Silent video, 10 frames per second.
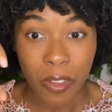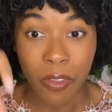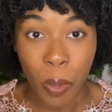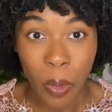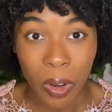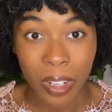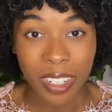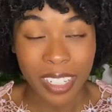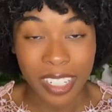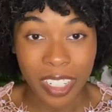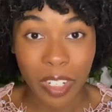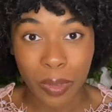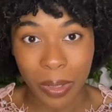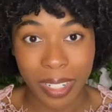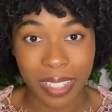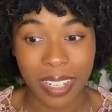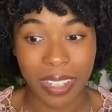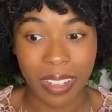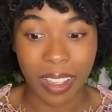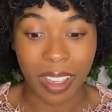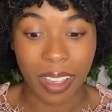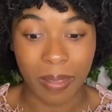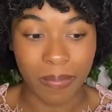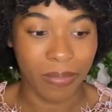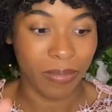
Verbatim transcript: four different um,